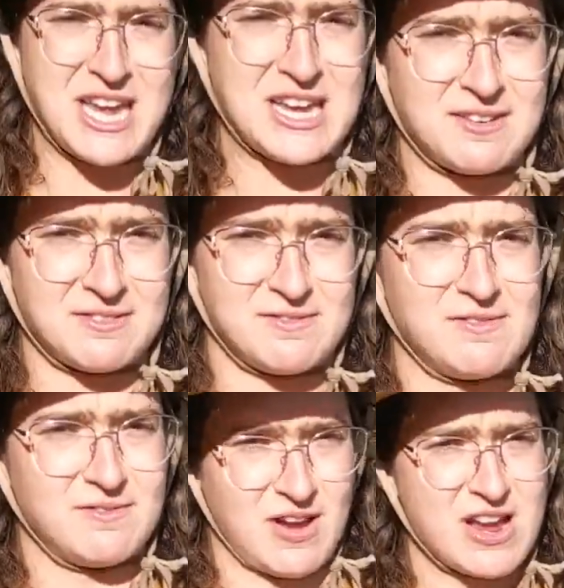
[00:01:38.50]
taking
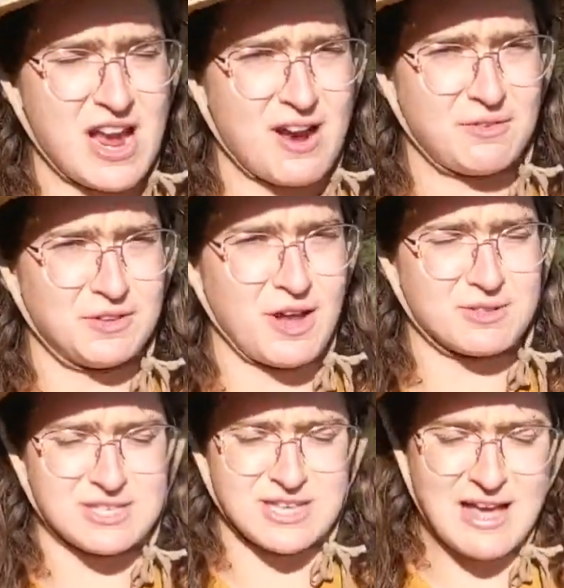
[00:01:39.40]
very careful
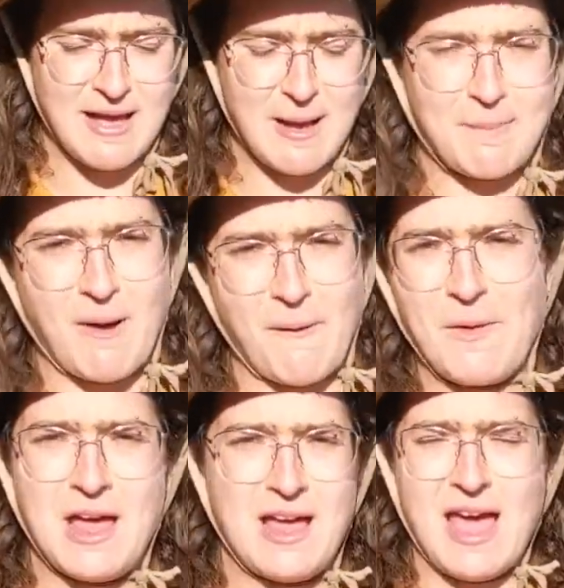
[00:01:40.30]
notes about
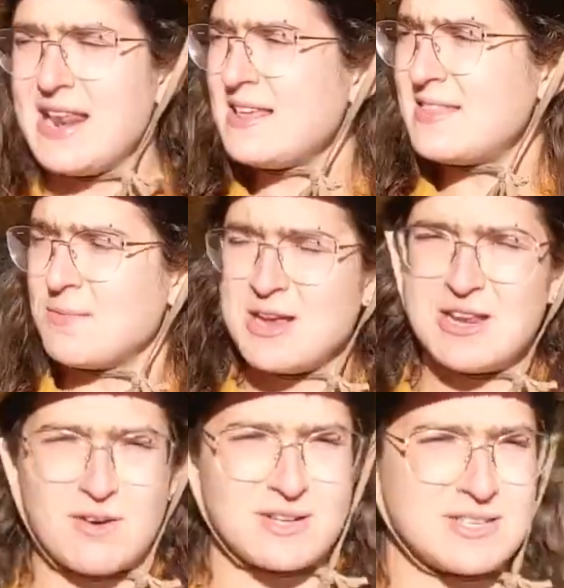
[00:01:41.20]
anything we
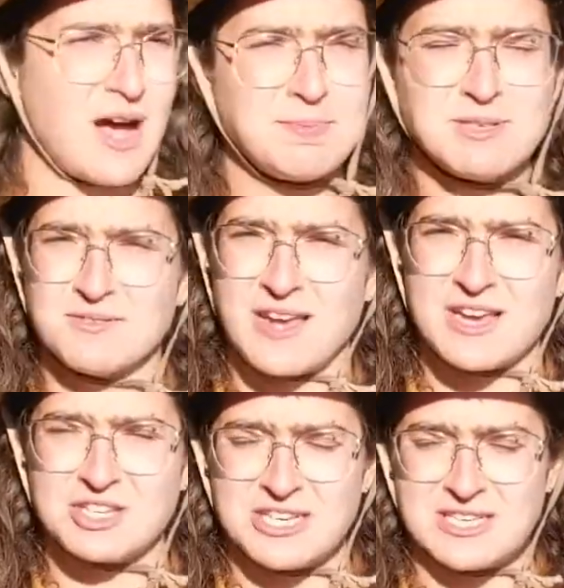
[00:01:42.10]
notice,
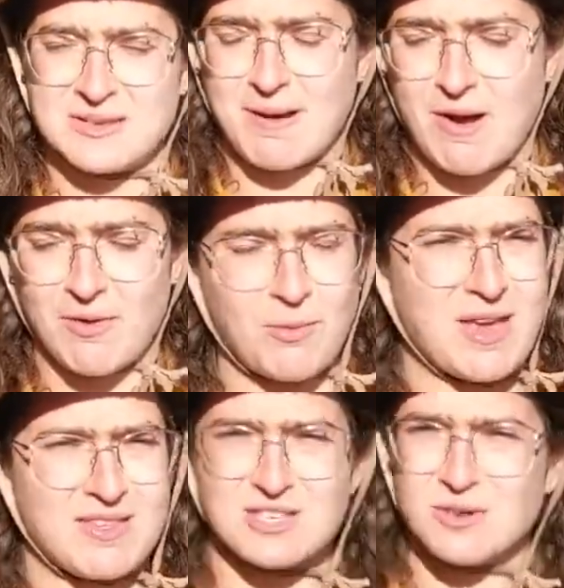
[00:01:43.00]
observations about the
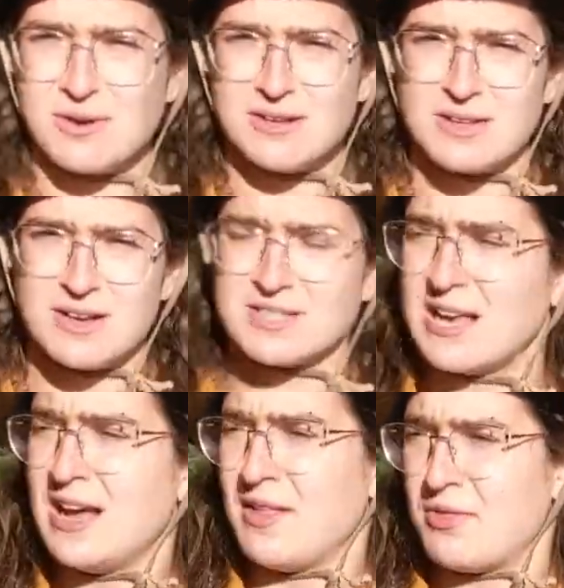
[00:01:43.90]
way the soil looks,
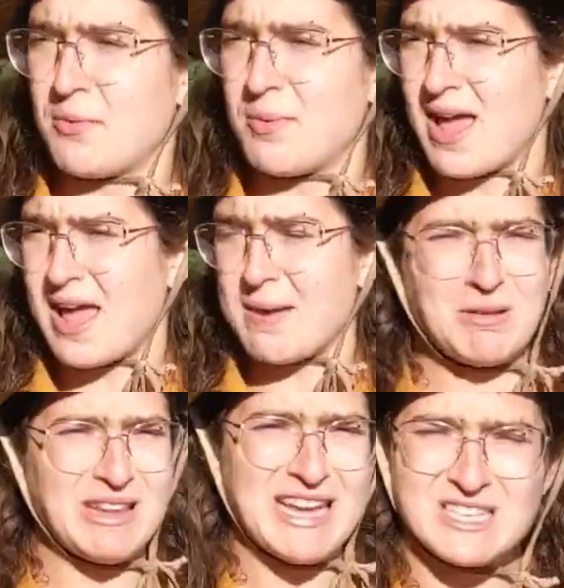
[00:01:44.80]
the way
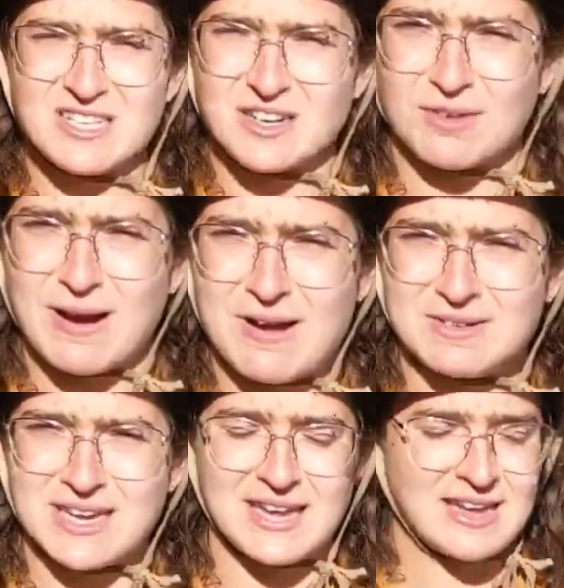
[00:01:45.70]
plants look
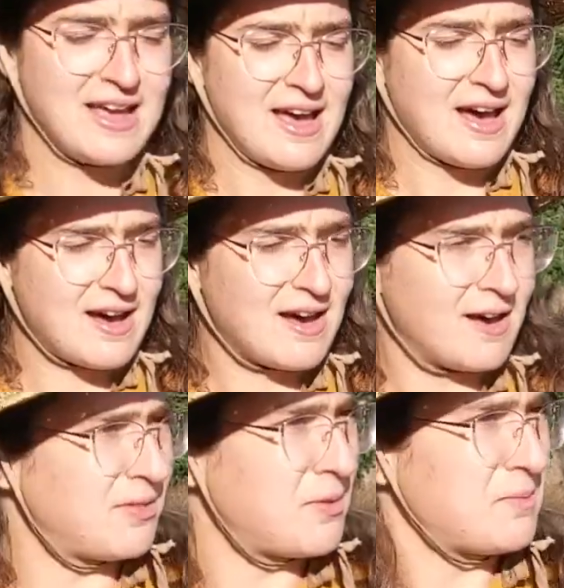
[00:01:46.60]
around it,
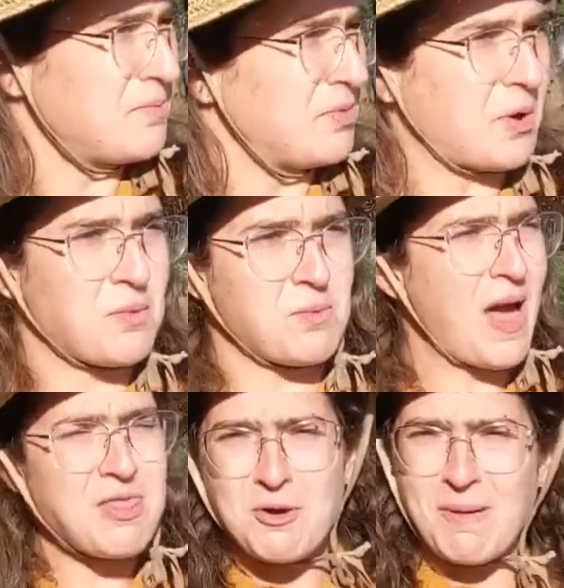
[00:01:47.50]
the
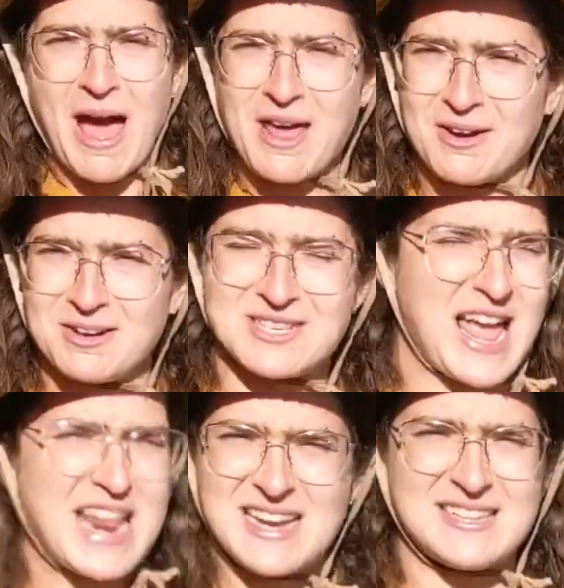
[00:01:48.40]
weather patterns,
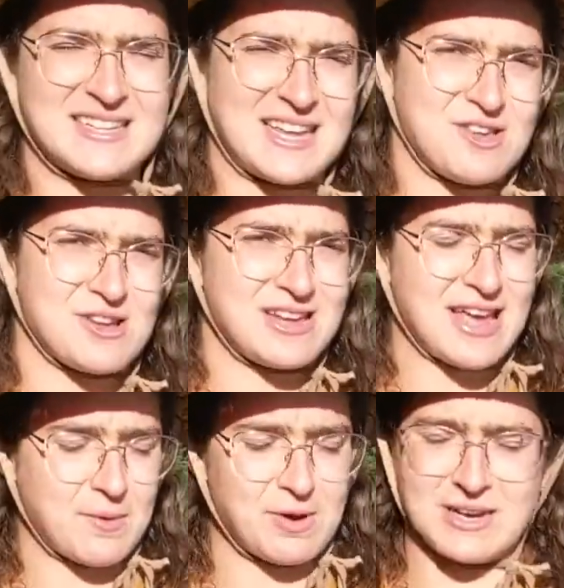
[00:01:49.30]
anything that you can
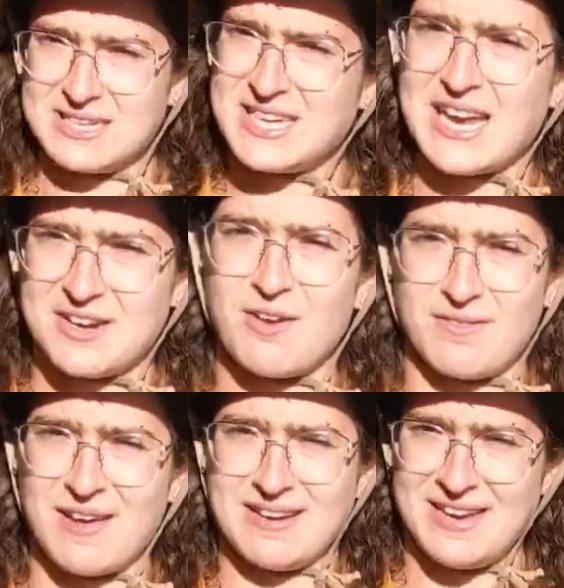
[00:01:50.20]
get, we're going to take note
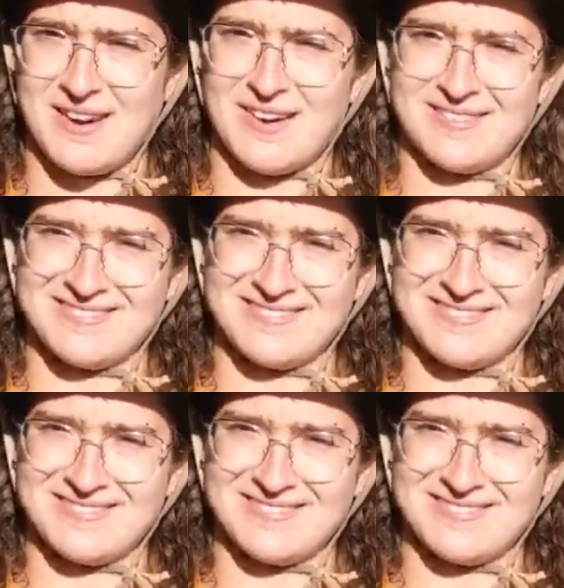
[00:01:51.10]
of it in here.